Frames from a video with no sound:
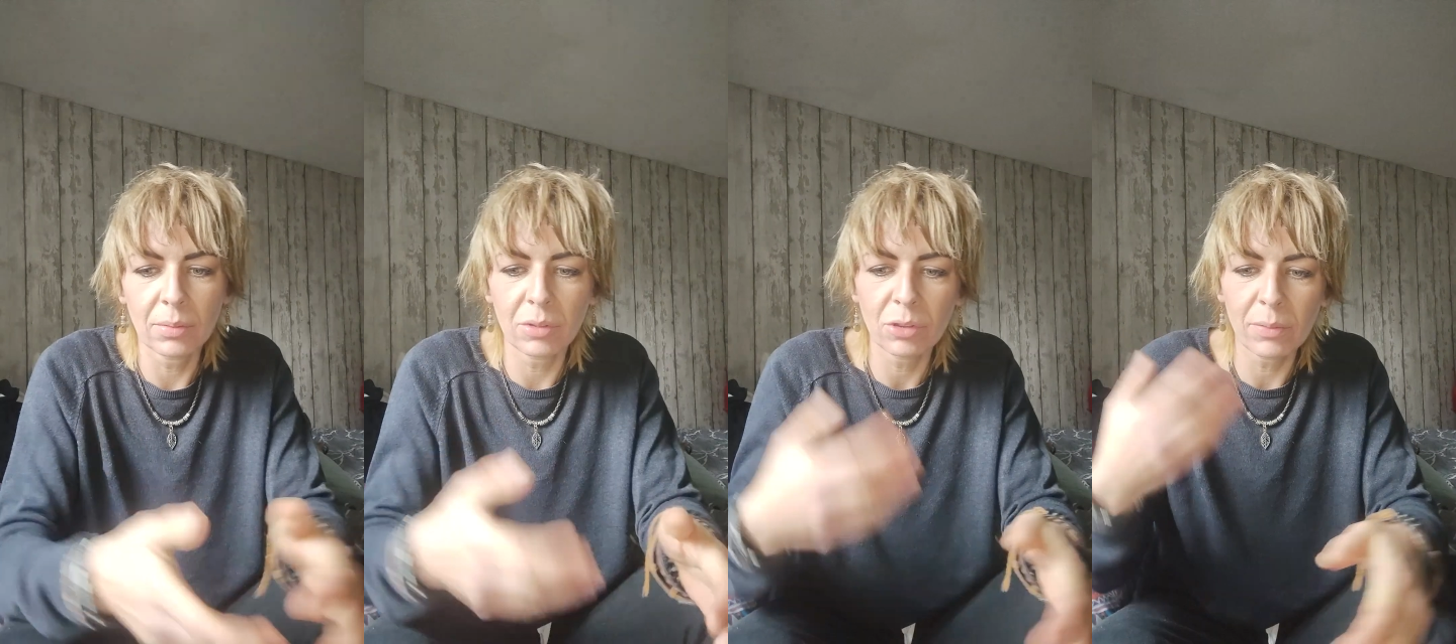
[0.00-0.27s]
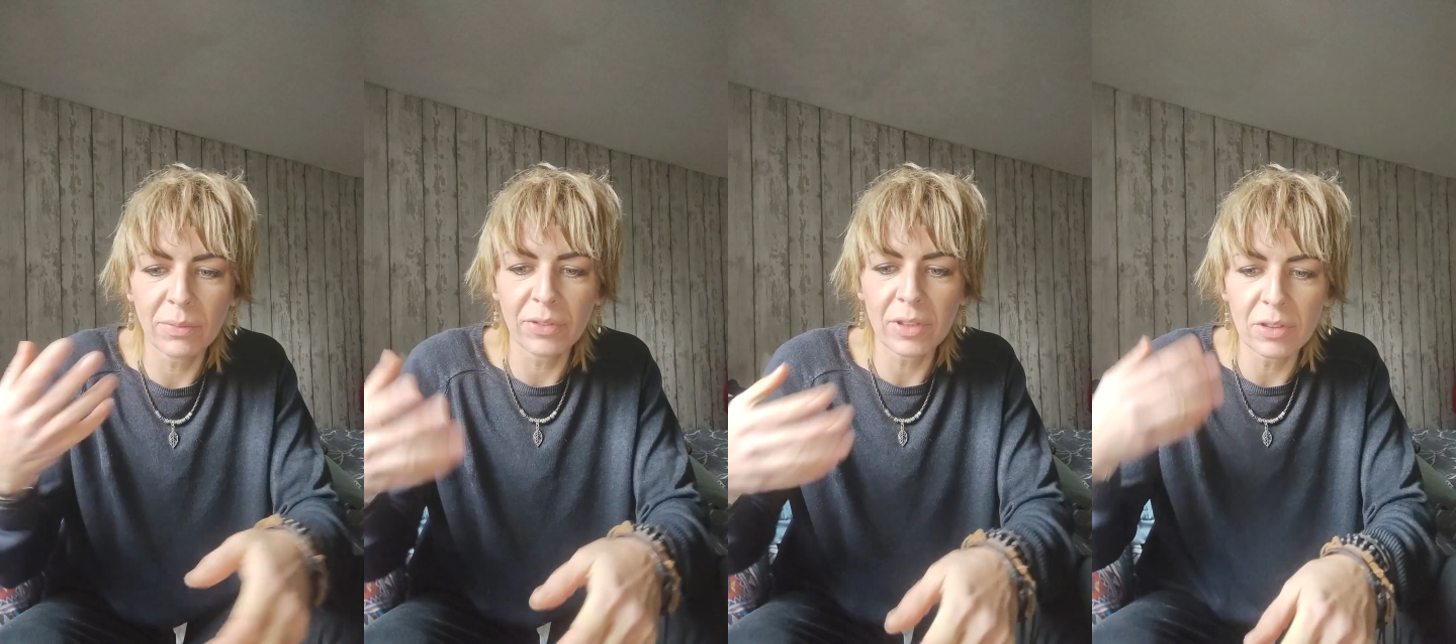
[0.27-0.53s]

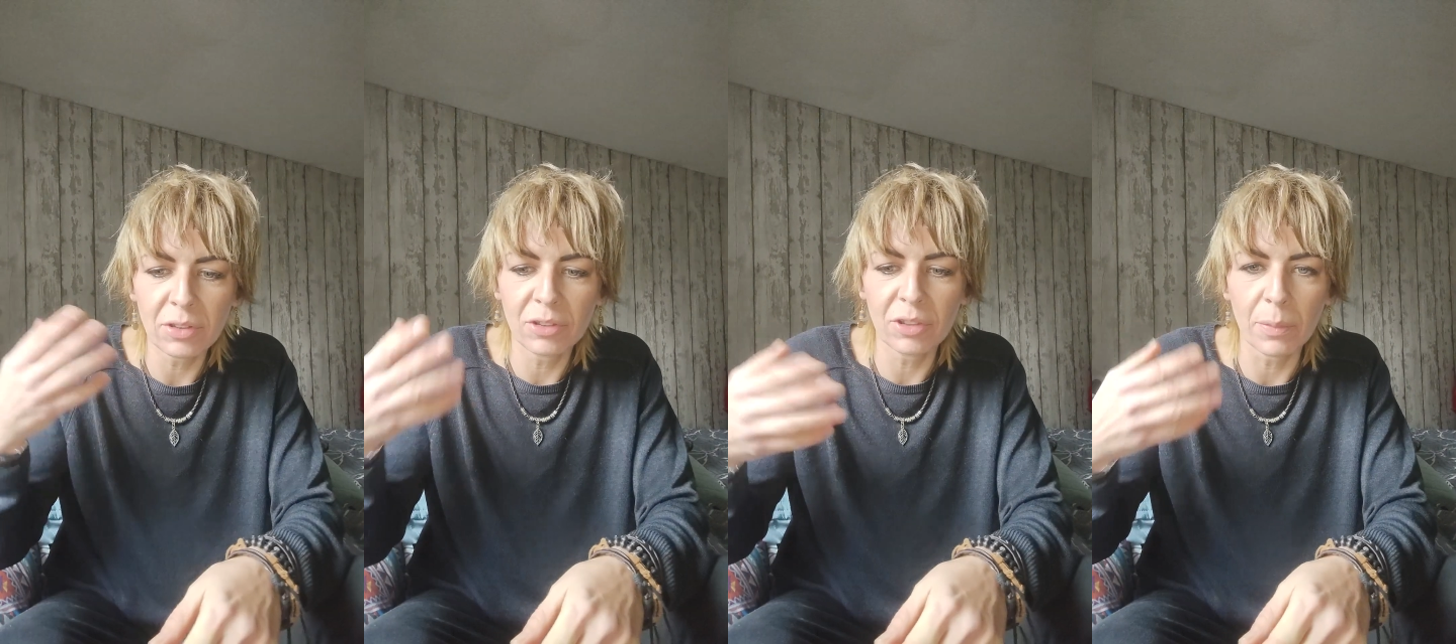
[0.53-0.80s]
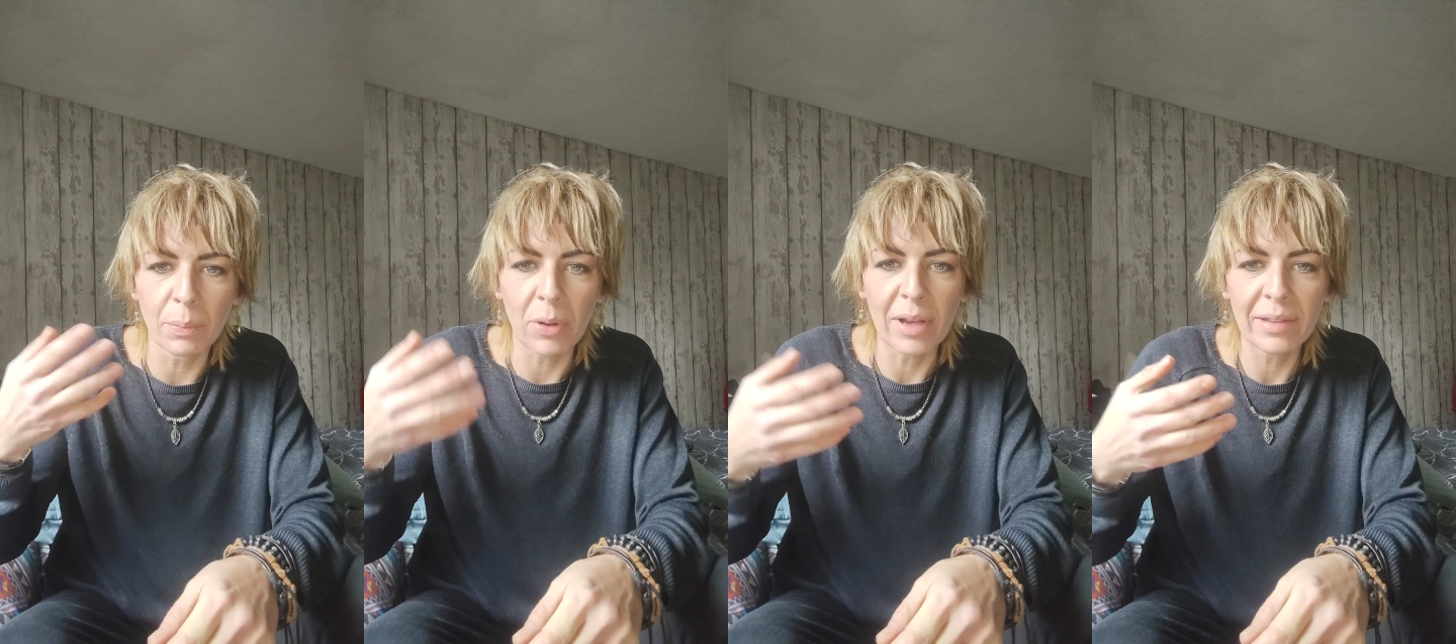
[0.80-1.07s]
something to
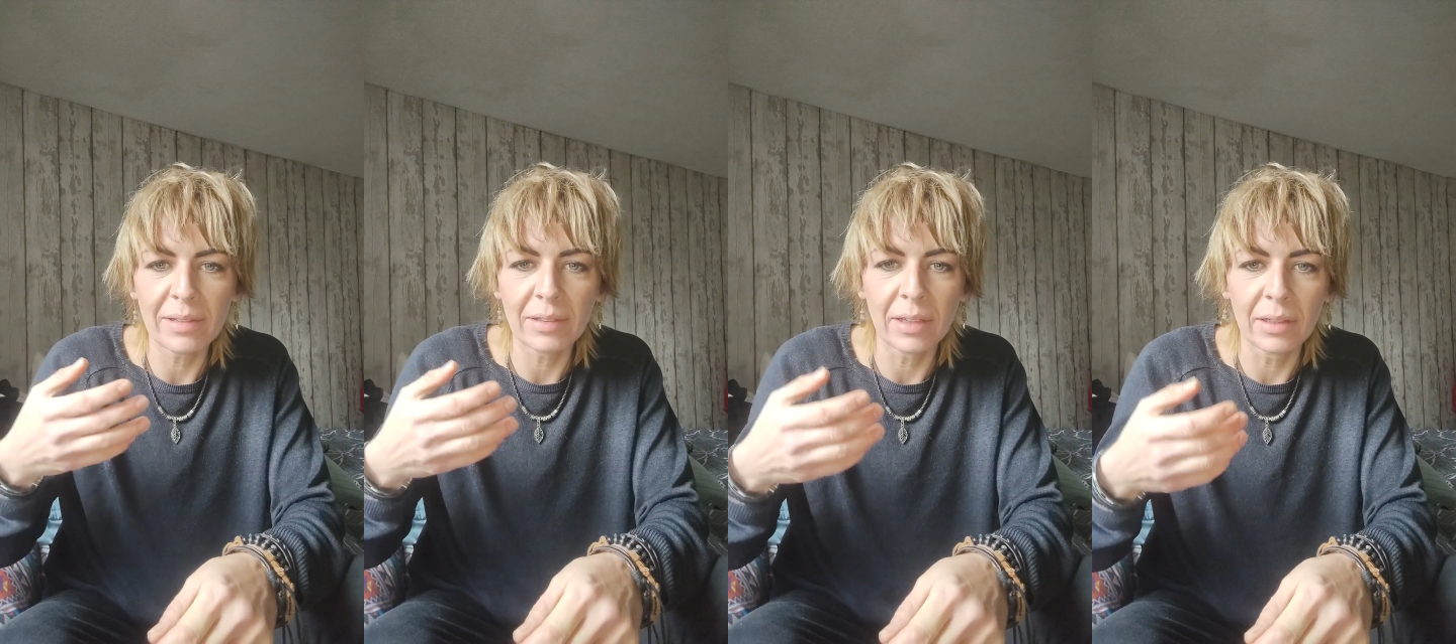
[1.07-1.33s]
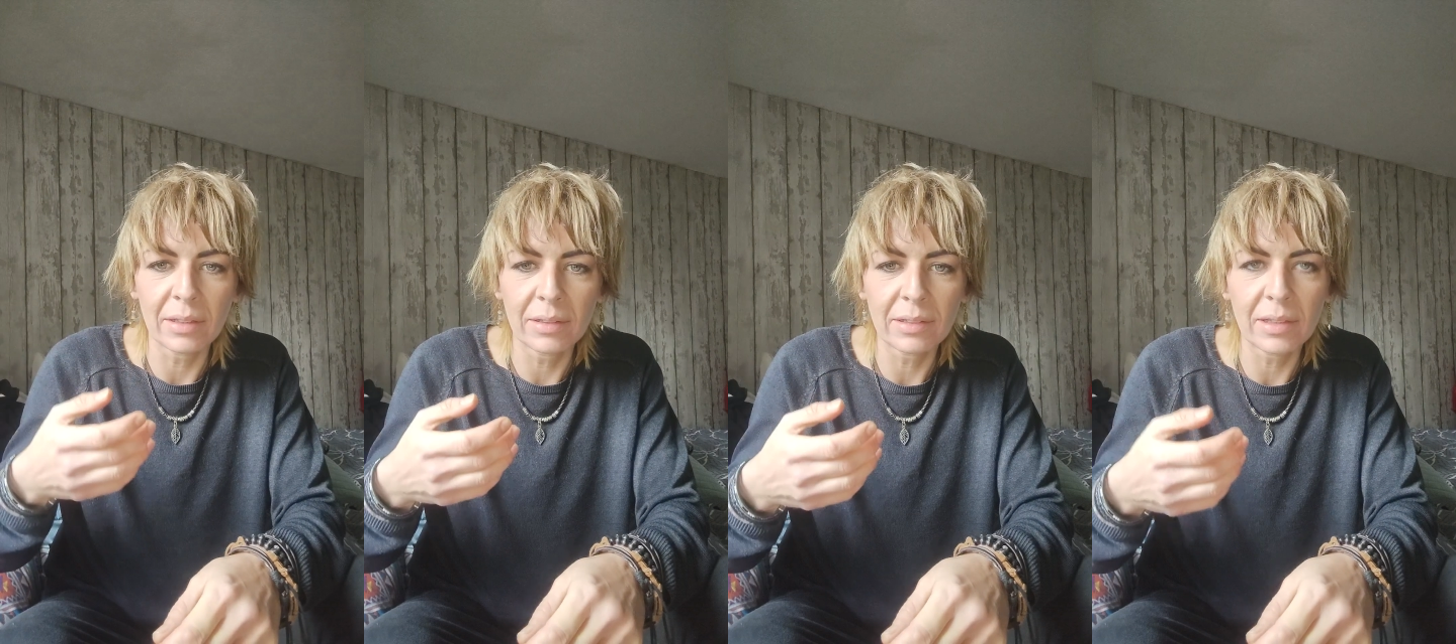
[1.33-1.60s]
suppress
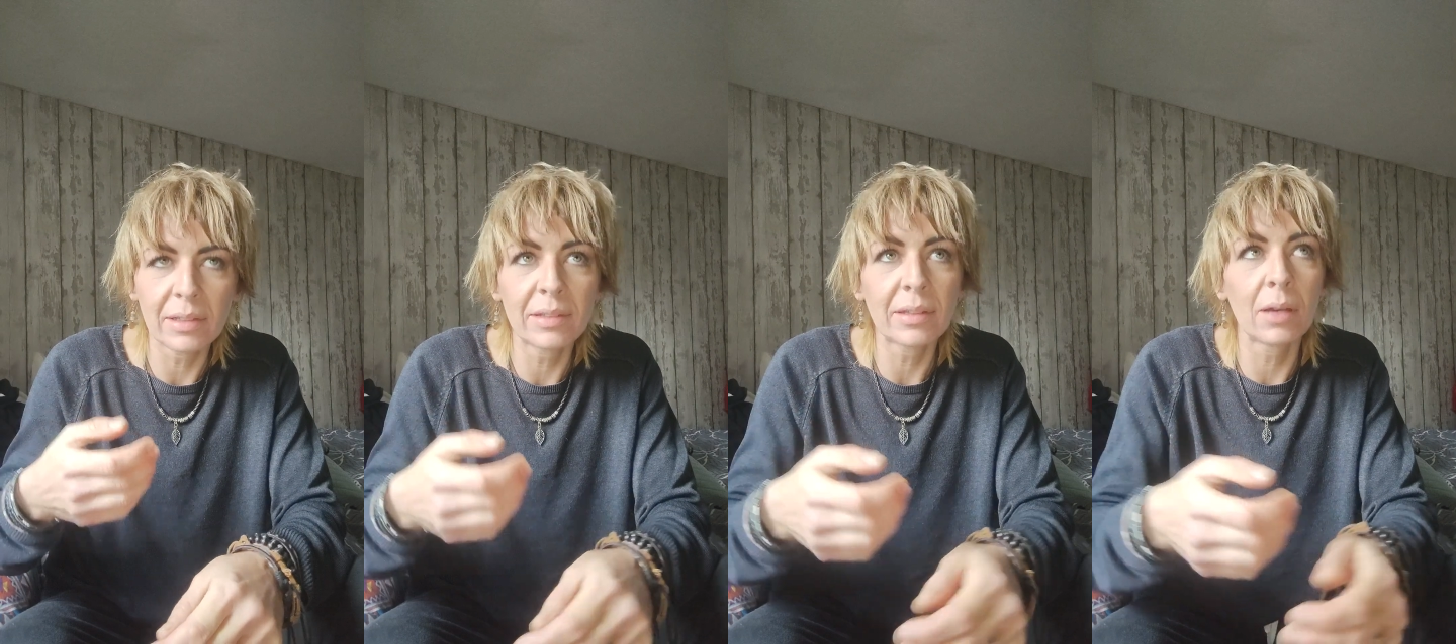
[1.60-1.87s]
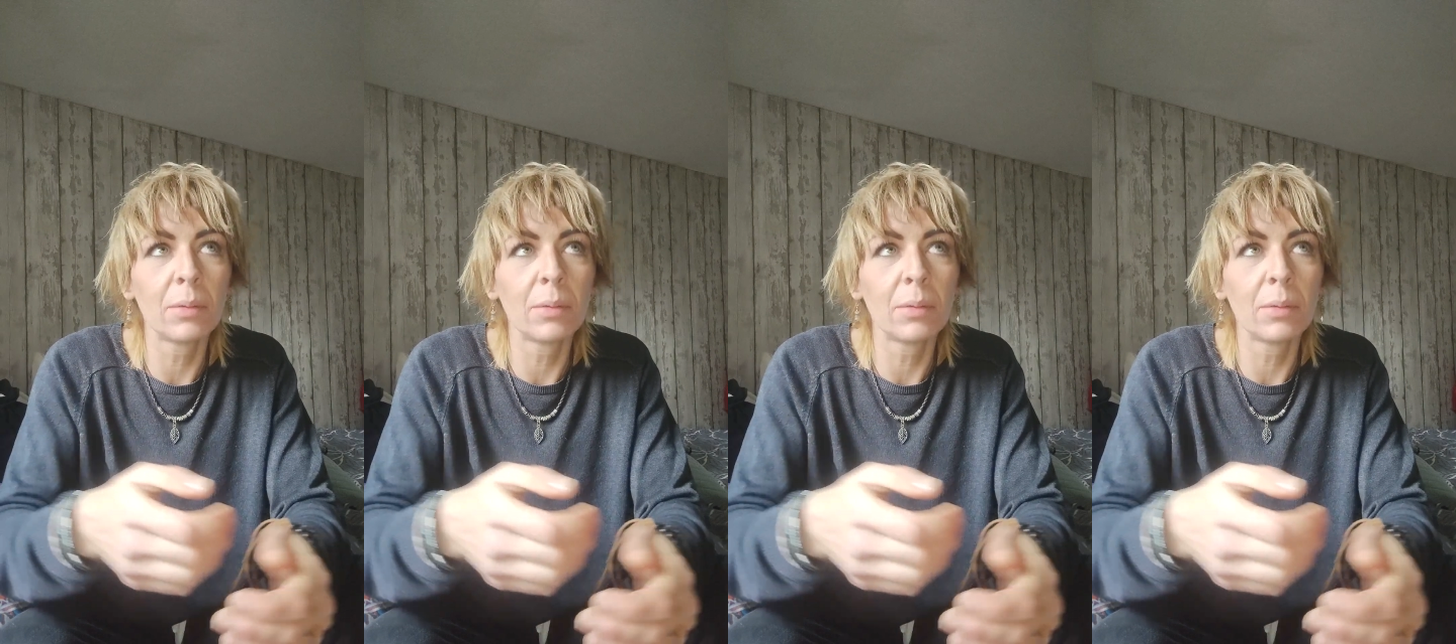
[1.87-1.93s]
things since